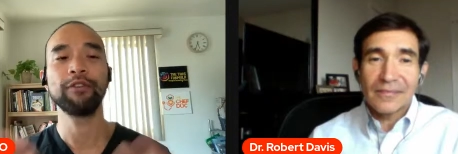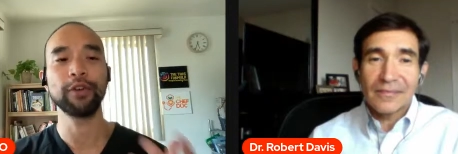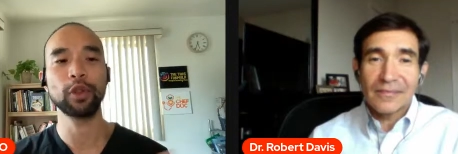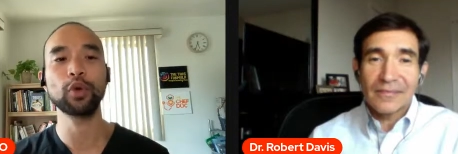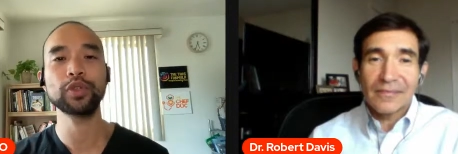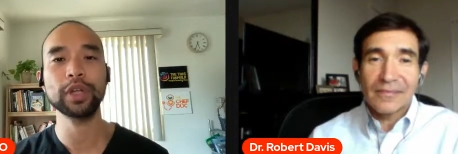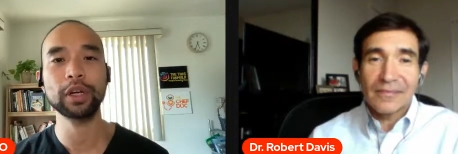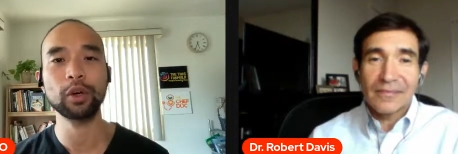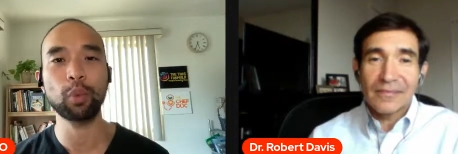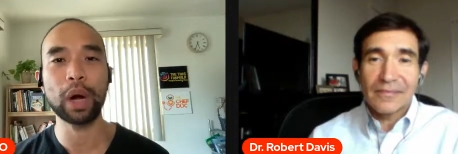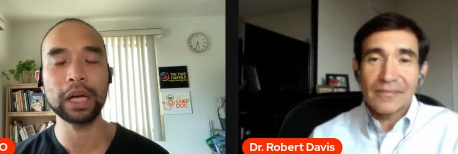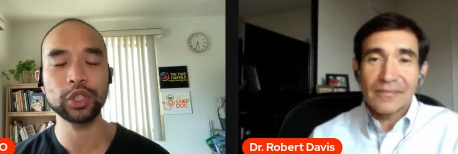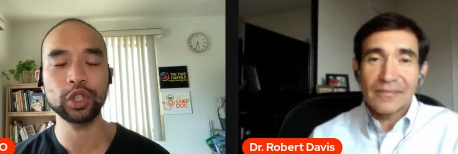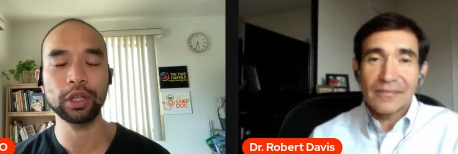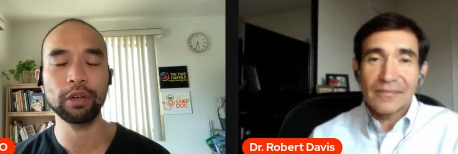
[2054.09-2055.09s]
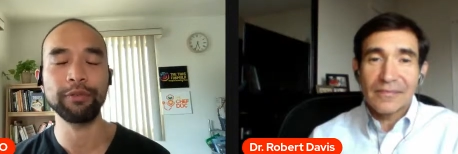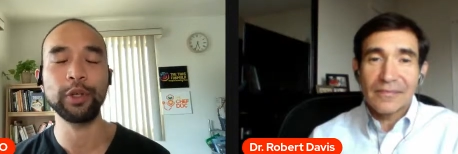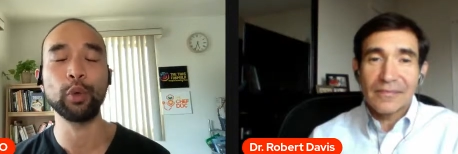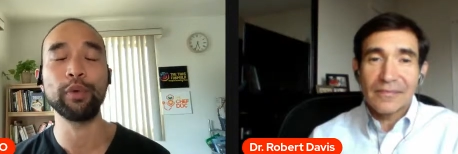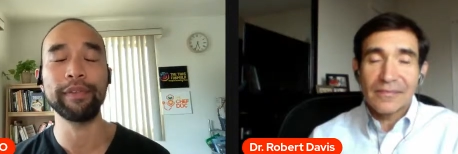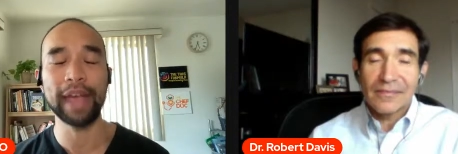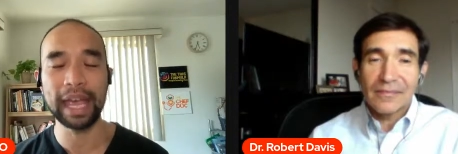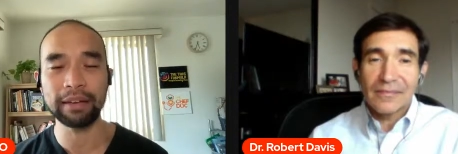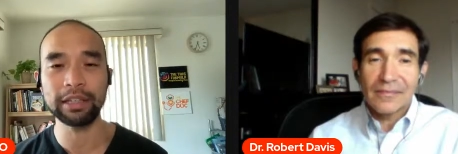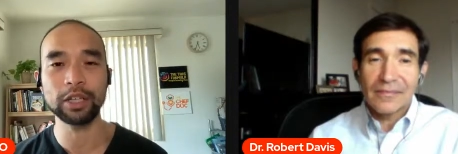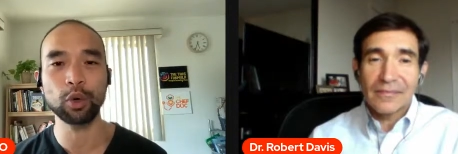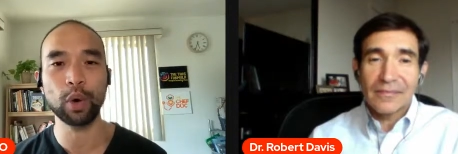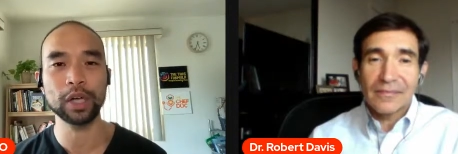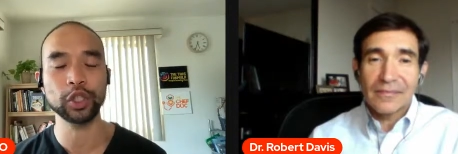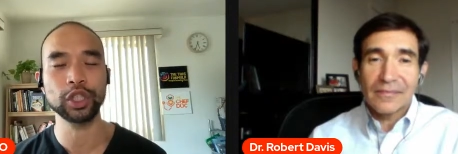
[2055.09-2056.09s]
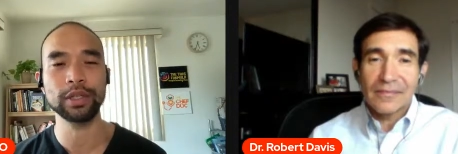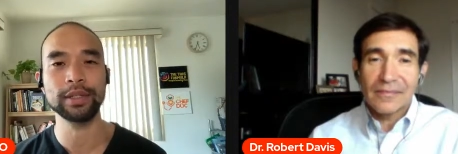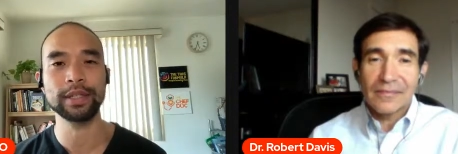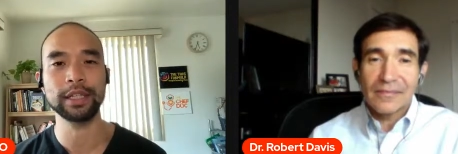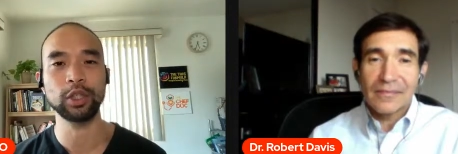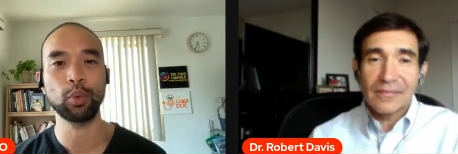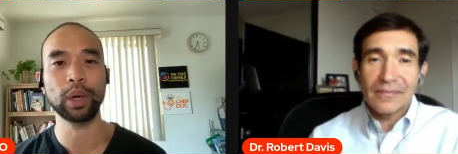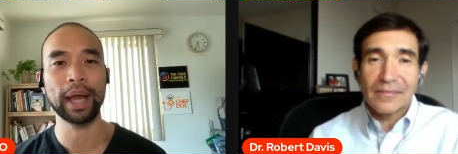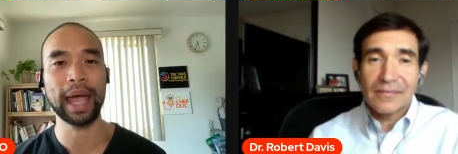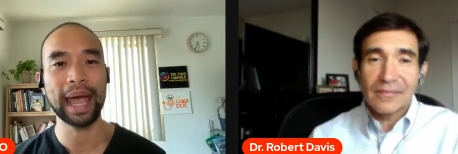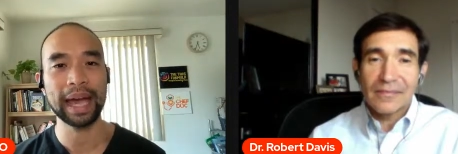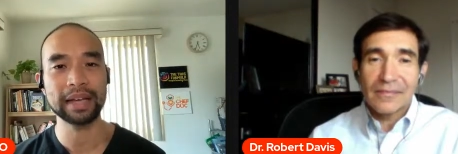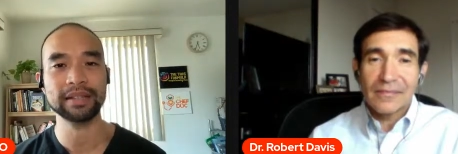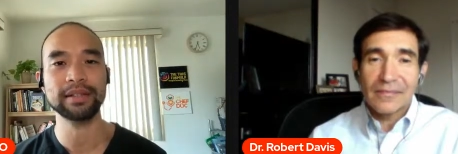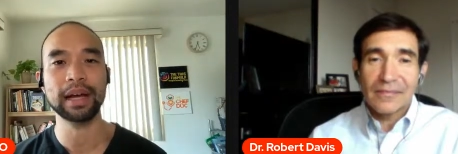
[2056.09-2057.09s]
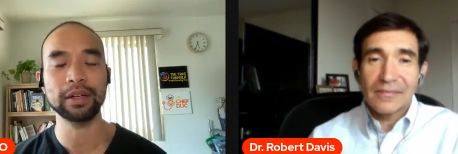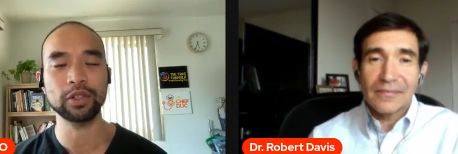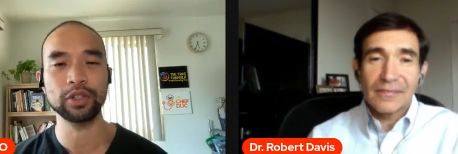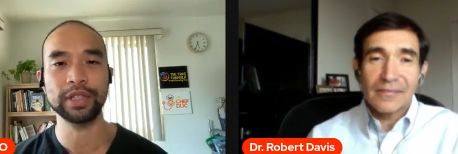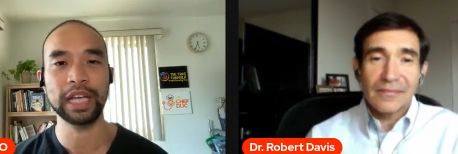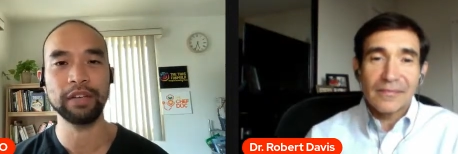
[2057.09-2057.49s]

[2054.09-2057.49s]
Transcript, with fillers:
Speaker 1: For those that are watching, if you have any questions and you want to ask Dr.